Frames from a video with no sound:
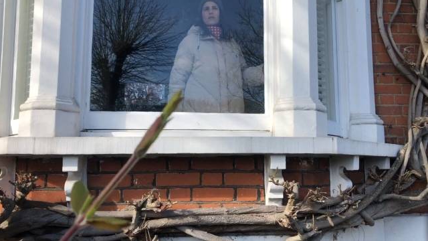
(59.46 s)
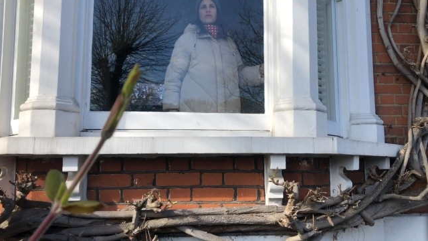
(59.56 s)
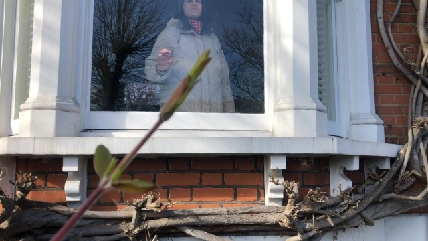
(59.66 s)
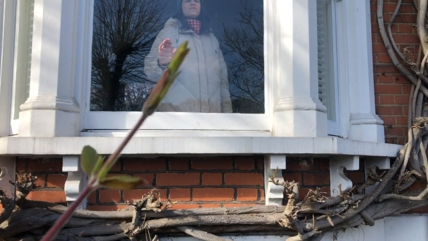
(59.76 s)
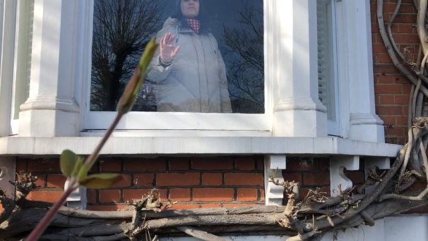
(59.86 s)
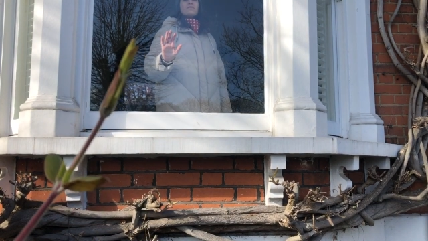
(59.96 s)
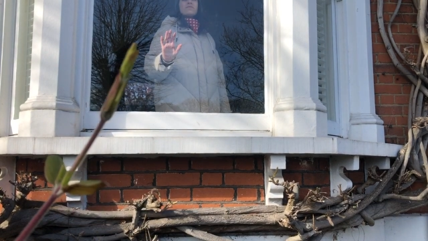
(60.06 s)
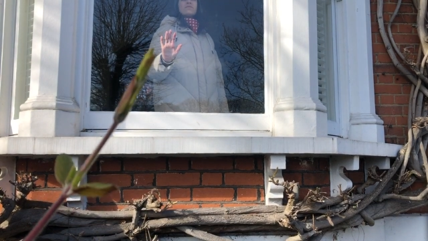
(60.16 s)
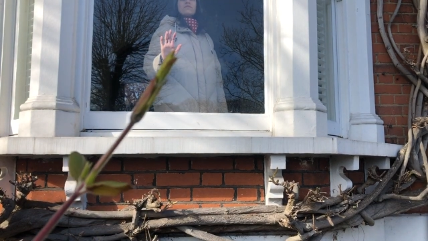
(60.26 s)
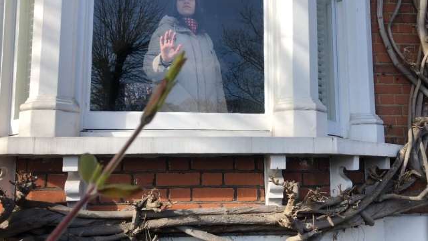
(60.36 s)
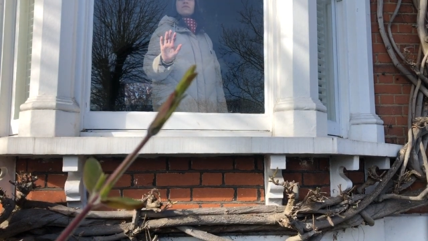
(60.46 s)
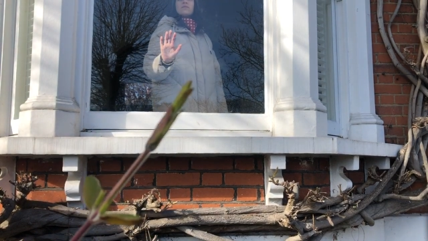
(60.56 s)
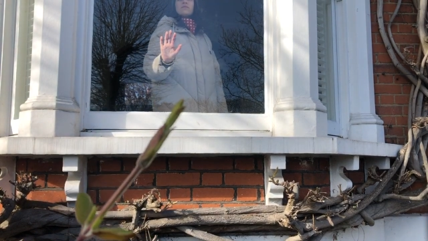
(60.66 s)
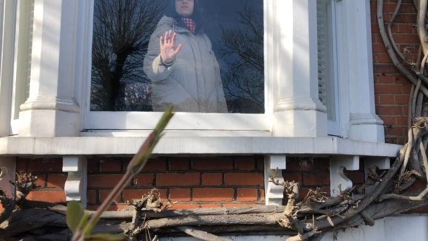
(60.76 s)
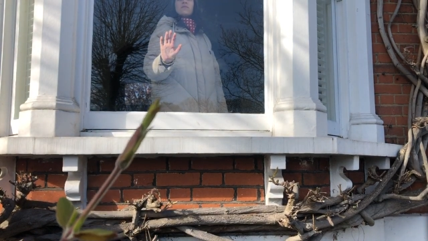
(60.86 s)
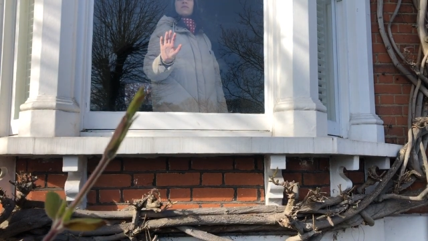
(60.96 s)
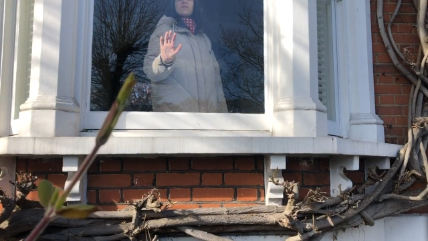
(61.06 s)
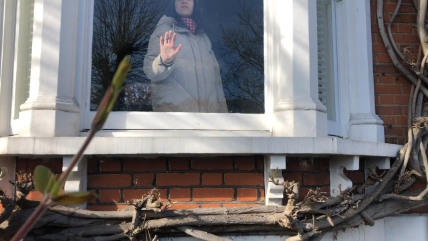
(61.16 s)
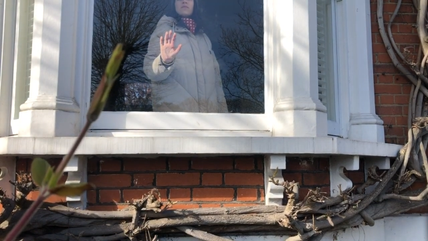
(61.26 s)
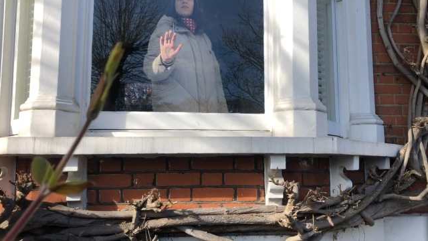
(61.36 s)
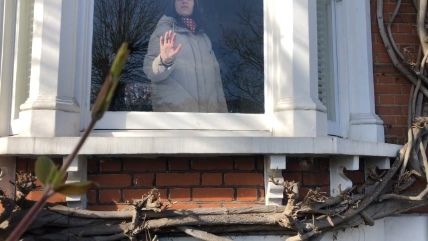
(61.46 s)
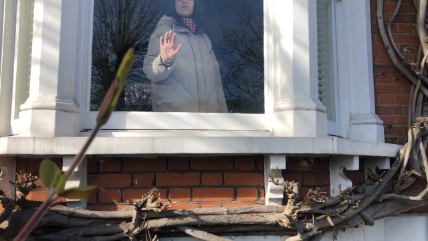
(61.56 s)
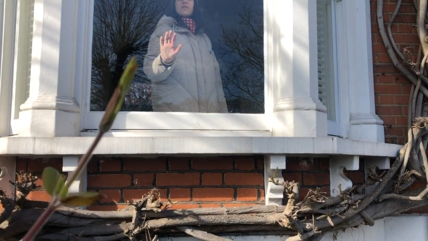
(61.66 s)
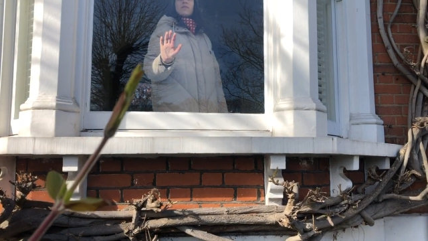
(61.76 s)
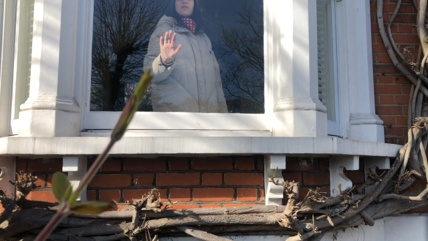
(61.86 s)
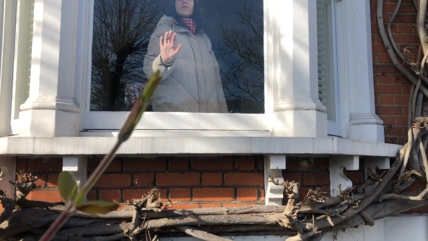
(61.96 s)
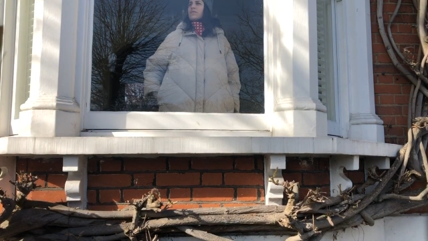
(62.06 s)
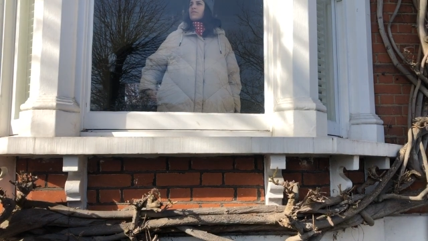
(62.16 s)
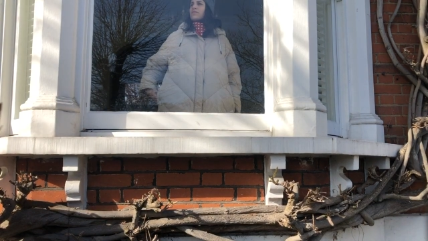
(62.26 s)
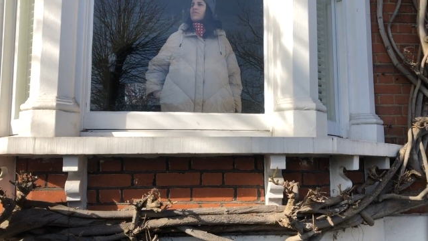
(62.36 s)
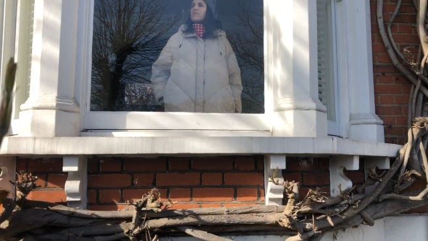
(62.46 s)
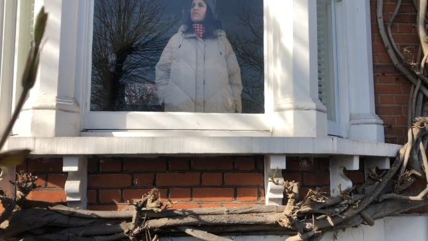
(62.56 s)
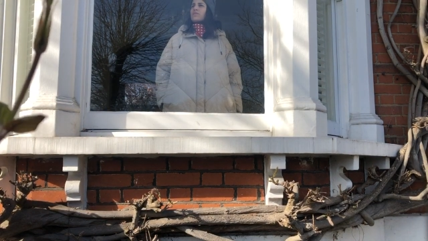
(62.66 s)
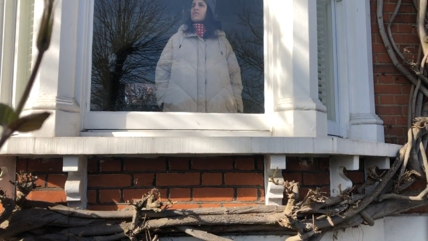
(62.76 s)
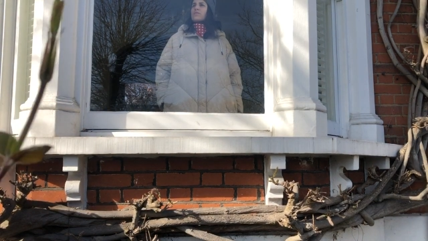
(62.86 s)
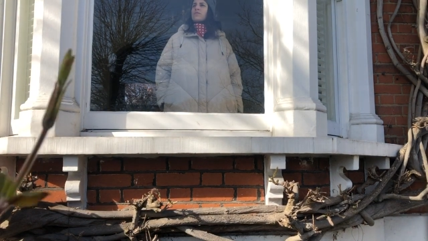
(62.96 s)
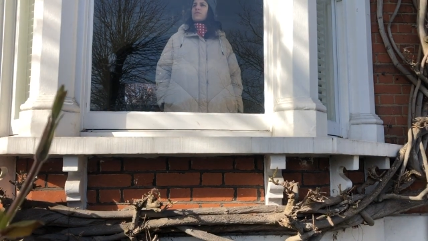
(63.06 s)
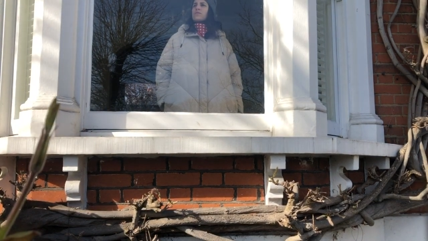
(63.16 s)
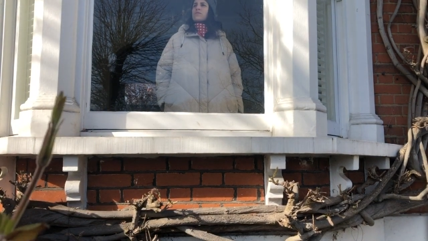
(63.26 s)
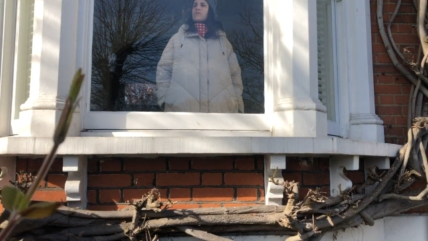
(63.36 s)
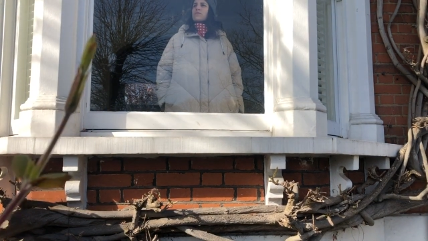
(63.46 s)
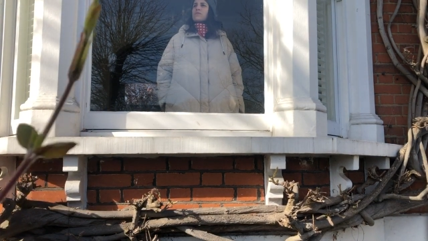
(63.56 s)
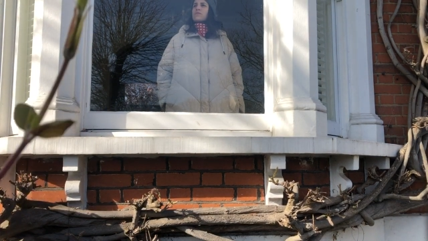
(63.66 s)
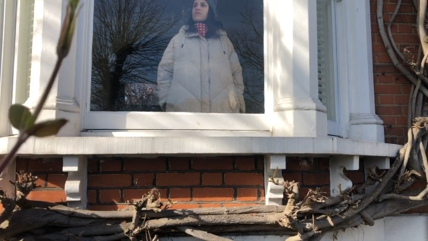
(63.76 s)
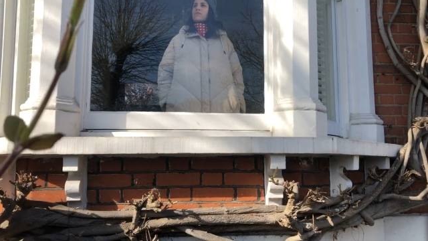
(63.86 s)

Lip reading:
No face is visible, so there are no lips to read.